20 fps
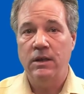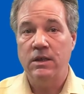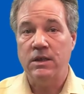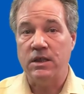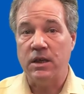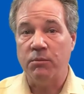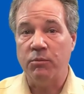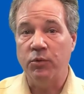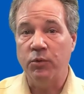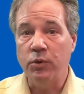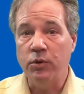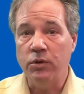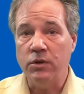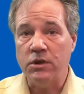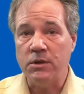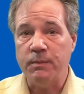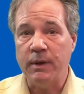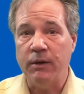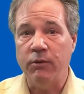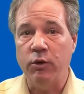Some
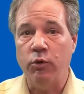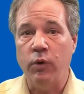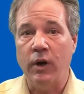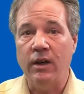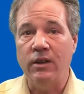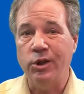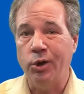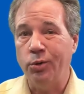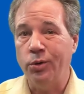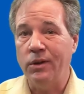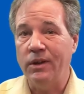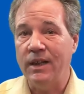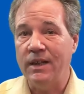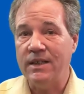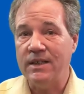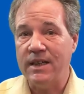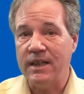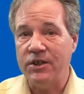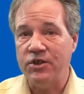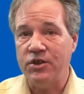rules may require
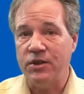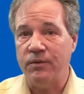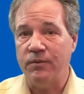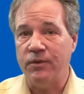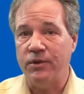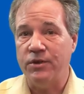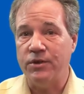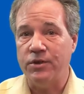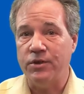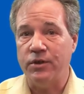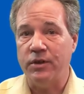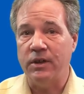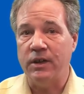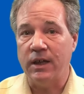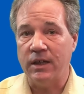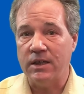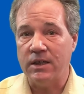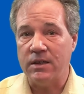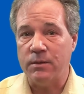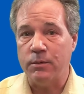localization for certain
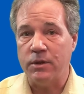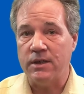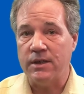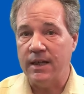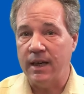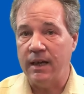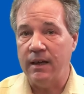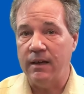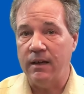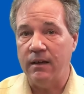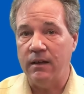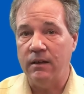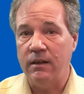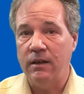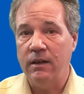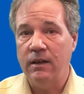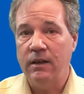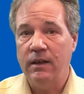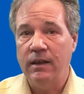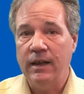customers' data,
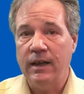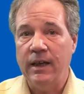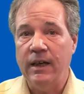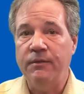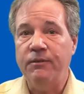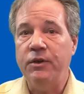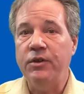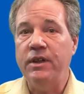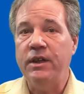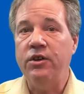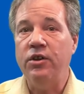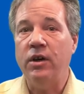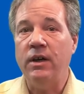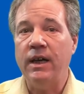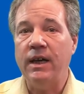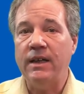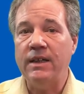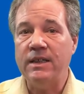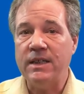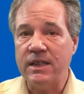and if you did
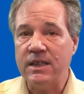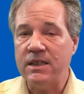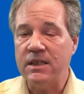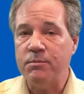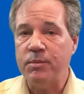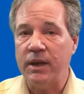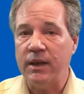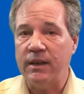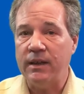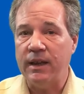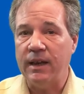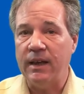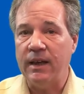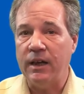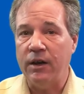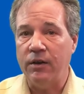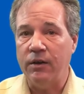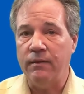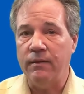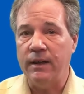not anticipate
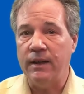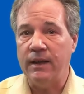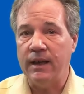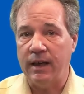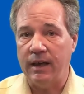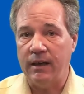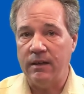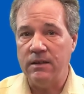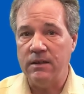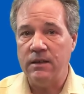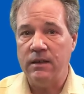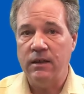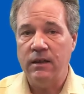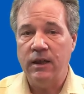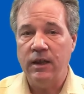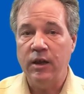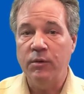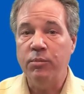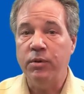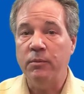that out of the gate,
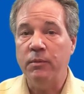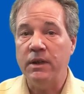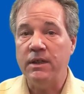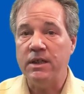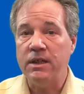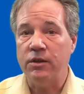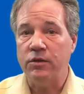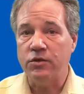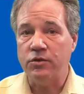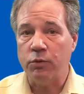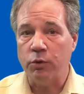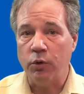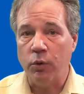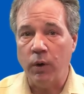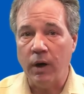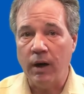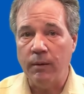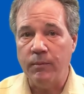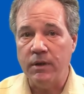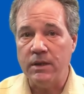implementing those
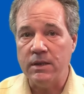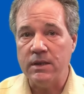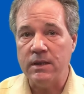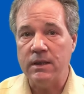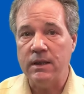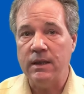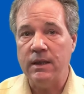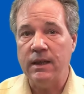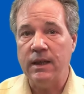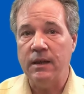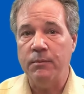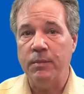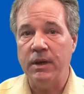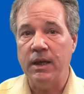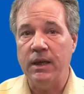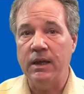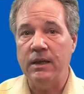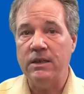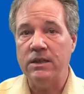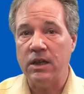requirements can
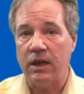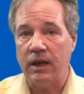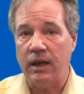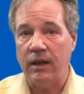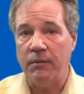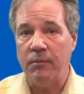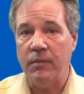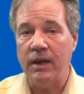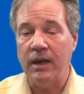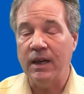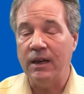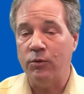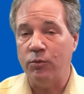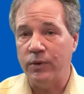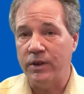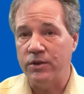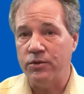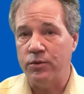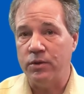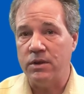be time
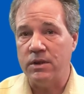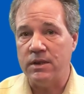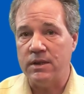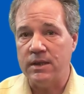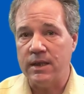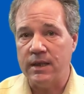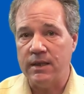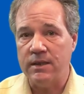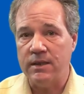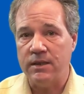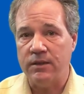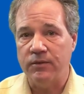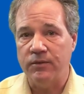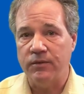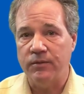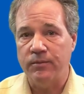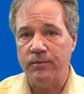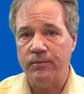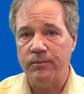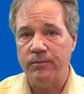and resource intensive.